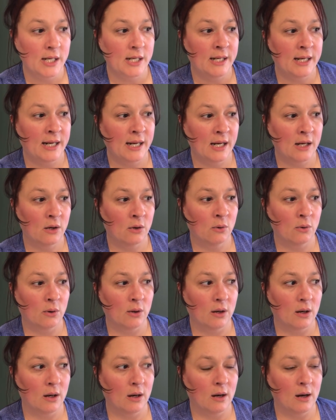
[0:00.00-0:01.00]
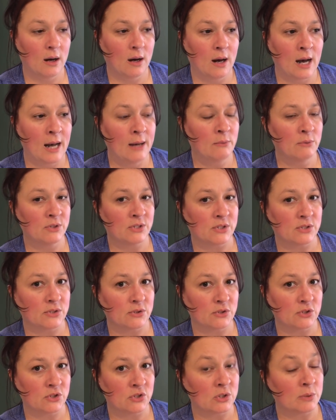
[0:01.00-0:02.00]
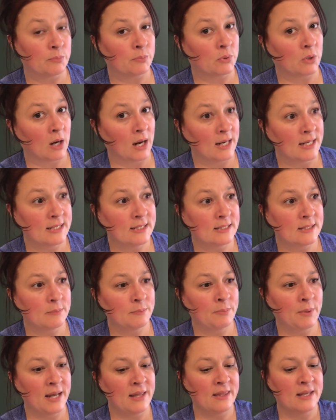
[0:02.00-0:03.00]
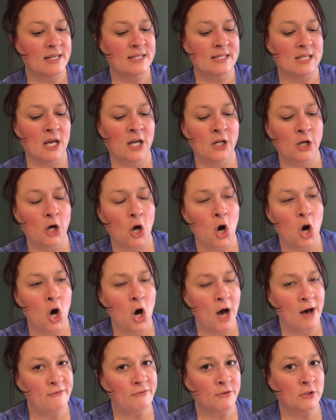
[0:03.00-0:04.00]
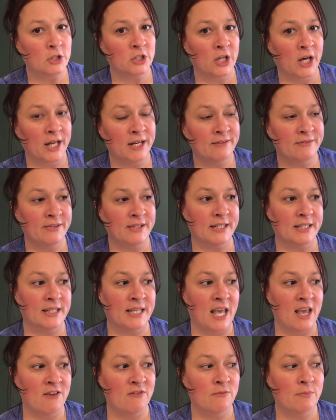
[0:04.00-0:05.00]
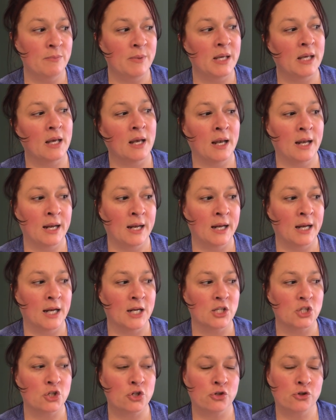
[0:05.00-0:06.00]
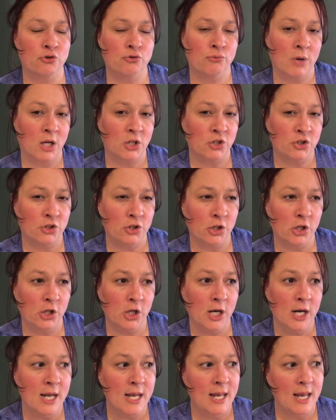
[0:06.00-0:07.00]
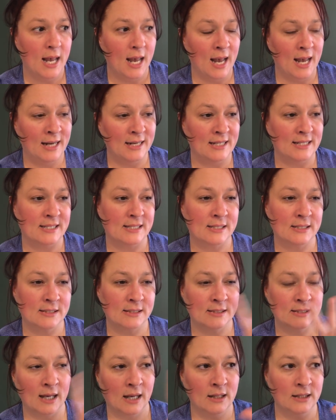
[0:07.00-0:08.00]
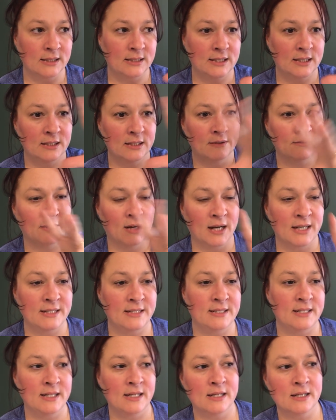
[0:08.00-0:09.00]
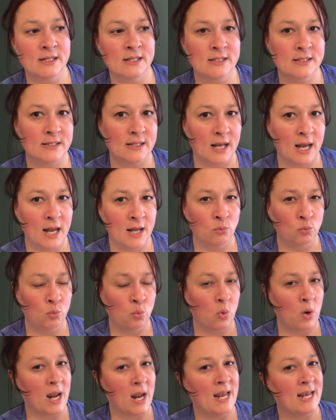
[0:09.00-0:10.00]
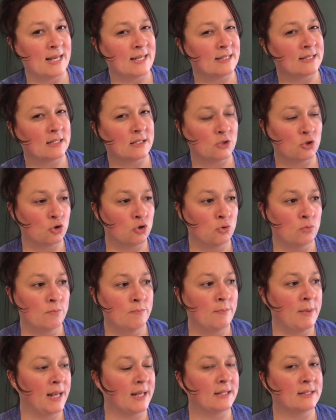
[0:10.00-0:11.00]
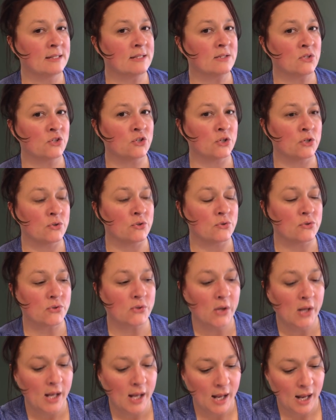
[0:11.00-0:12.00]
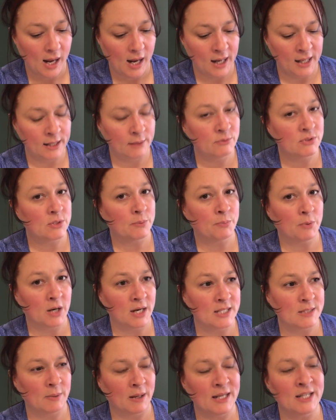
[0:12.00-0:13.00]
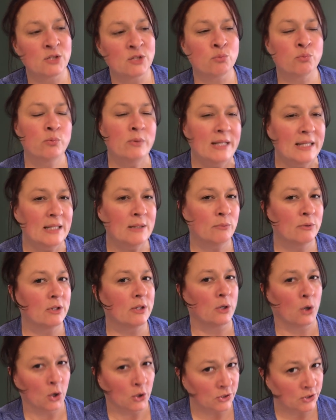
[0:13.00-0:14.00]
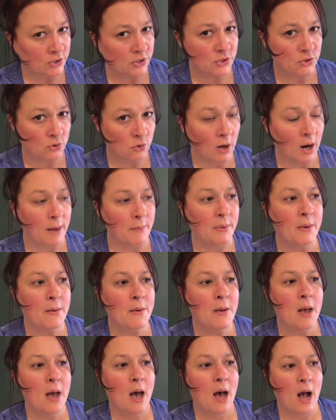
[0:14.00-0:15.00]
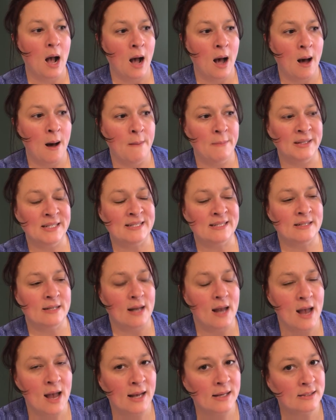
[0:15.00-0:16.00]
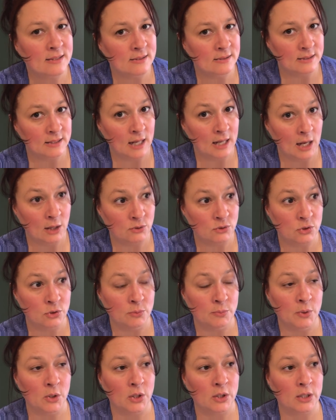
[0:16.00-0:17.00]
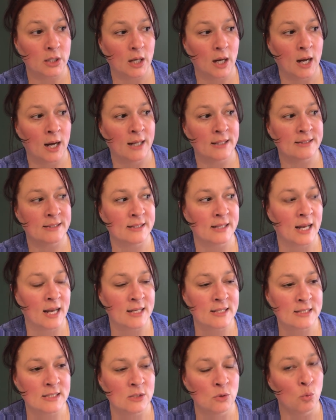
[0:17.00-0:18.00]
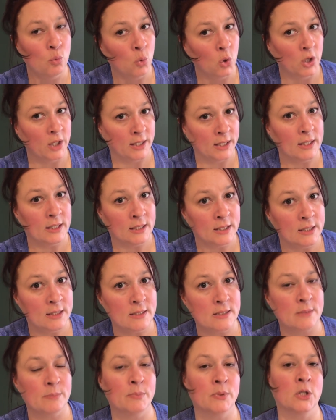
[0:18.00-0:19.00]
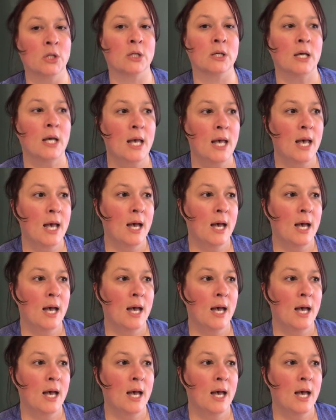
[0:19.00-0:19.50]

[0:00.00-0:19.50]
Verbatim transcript: Now, I was surprised by this. An awful lot of it gave me a structure and a skeleton of ideas and ways to make decisions and I was surprised by It's really, really hard to describe. Um, it's an excellent how-to book. Uh, it's an excellent what it is book.